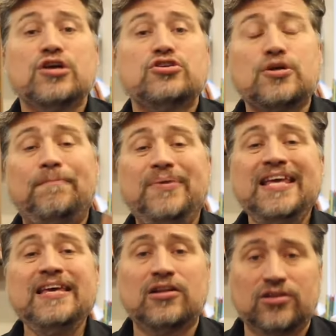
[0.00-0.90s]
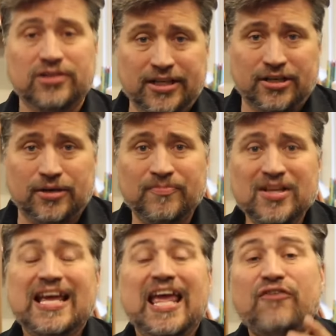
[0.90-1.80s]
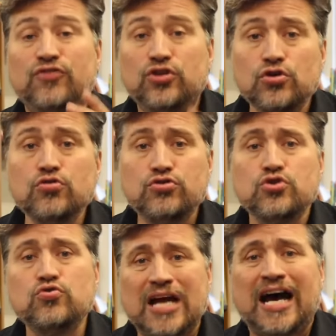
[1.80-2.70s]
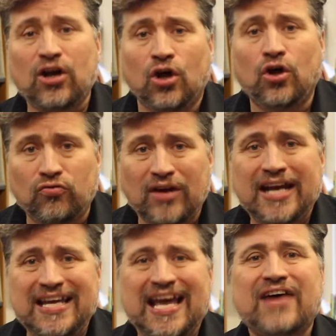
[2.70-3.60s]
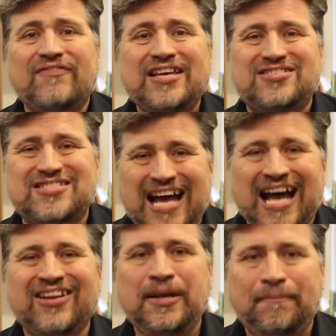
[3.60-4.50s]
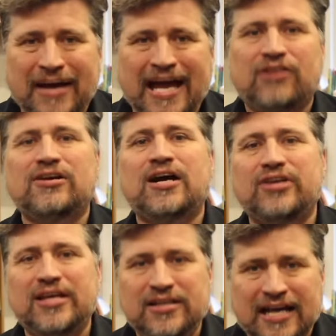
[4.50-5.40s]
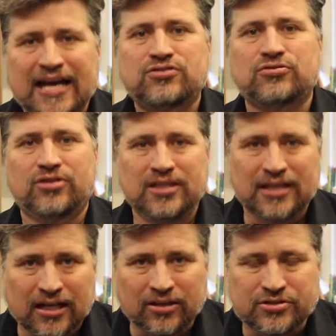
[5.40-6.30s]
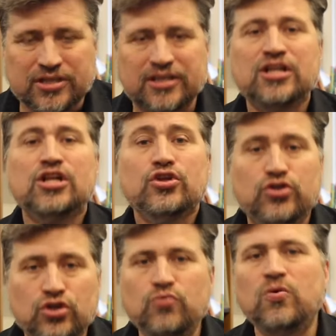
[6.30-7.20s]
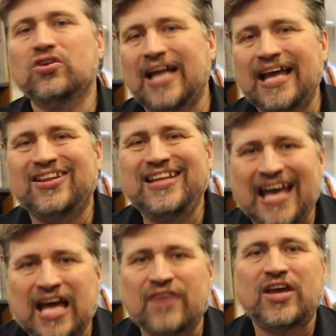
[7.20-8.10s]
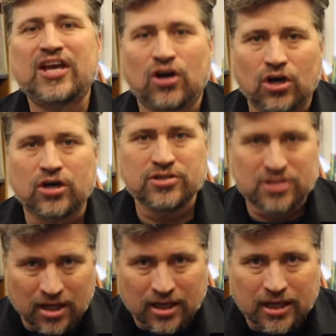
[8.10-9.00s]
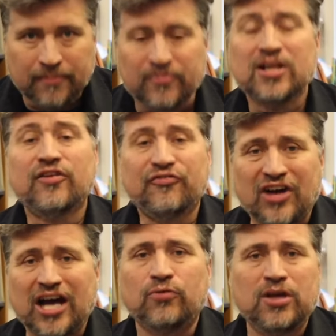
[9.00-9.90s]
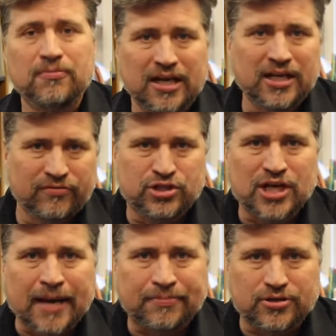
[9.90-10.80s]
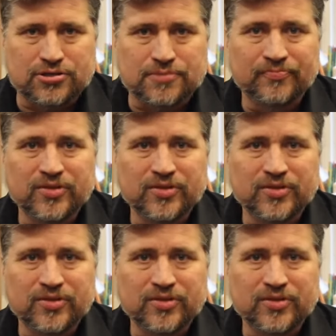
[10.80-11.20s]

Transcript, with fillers: To be clear, if you do not already have a solid background in natural theology, you will likely have a hard time following many of the chapters.